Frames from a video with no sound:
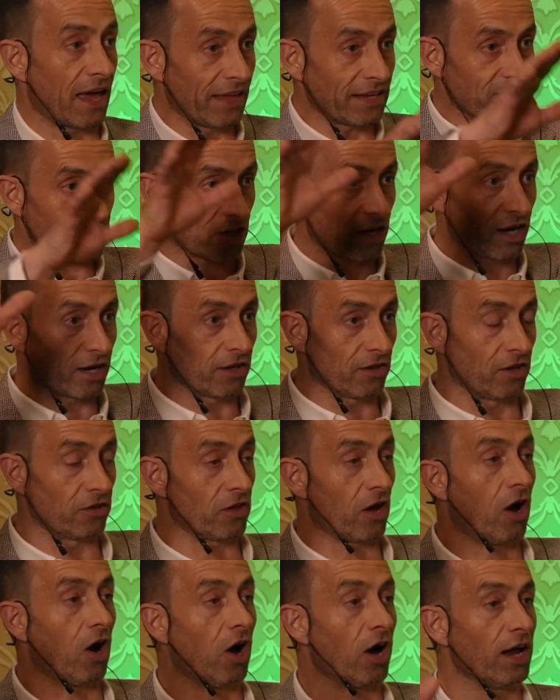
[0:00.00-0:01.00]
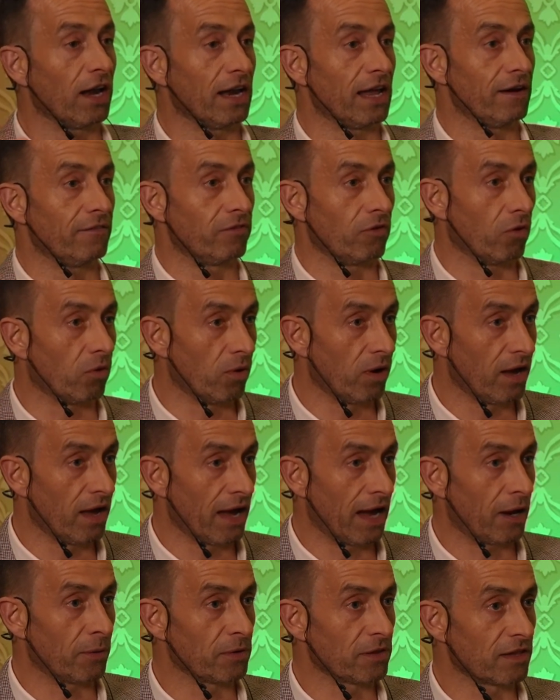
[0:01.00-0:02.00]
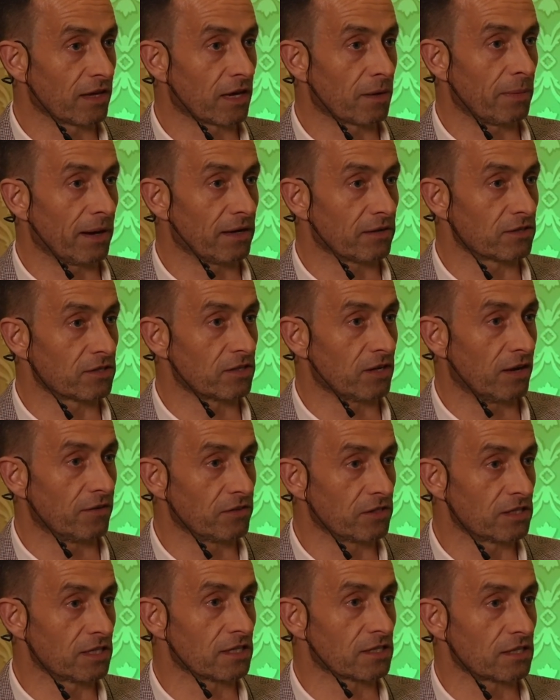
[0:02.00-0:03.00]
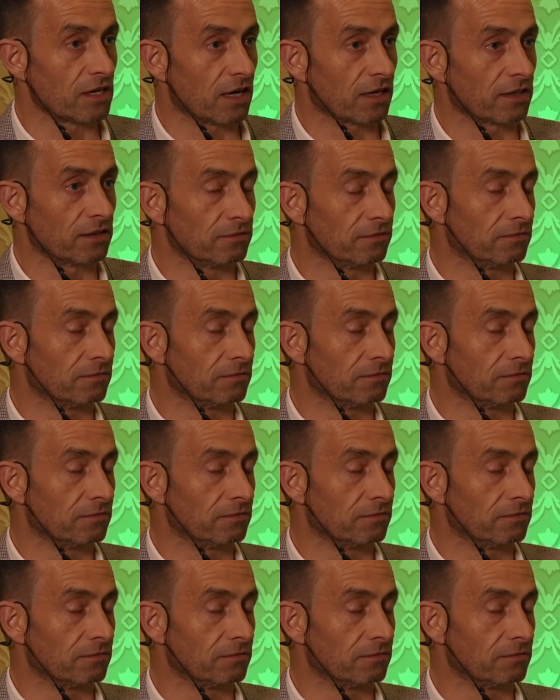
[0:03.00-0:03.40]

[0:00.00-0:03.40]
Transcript: And that's the kind of at the high level how we think about services. And